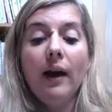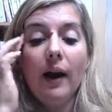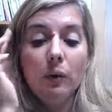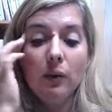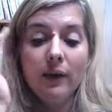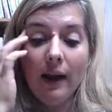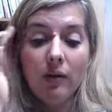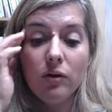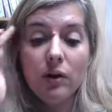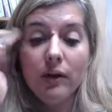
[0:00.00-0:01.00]
I will get
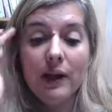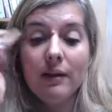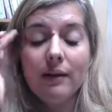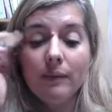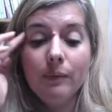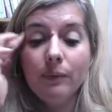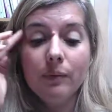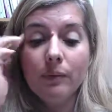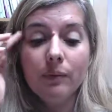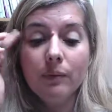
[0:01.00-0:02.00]
through this.
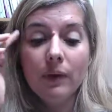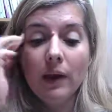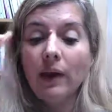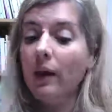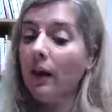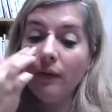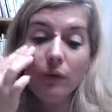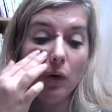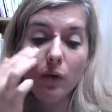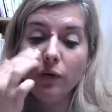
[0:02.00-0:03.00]
I've
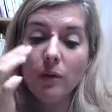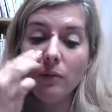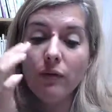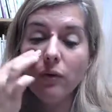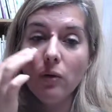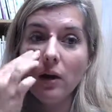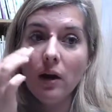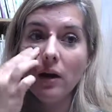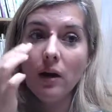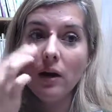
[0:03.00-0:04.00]
got through it
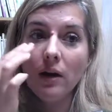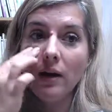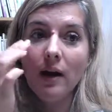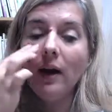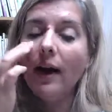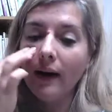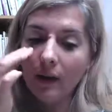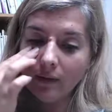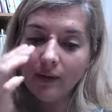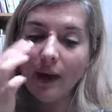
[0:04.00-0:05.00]
before and
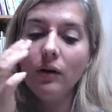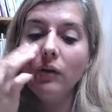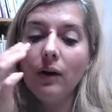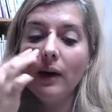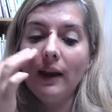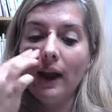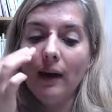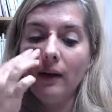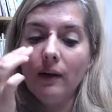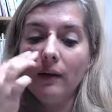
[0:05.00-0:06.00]
I'll get through it again.
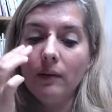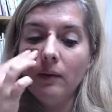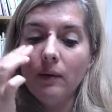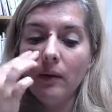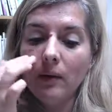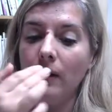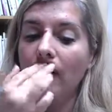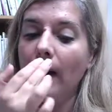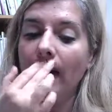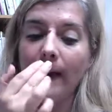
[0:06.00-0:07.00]

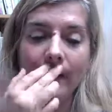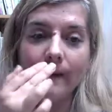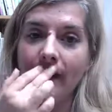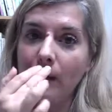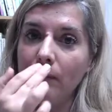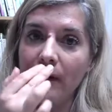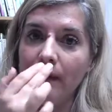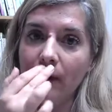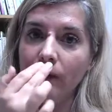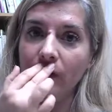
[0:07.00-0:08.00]
I accept
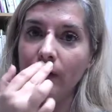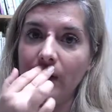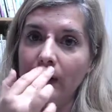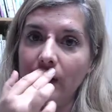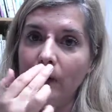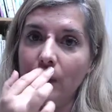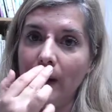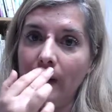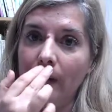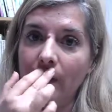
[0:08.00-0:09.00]
myself for feeling this way.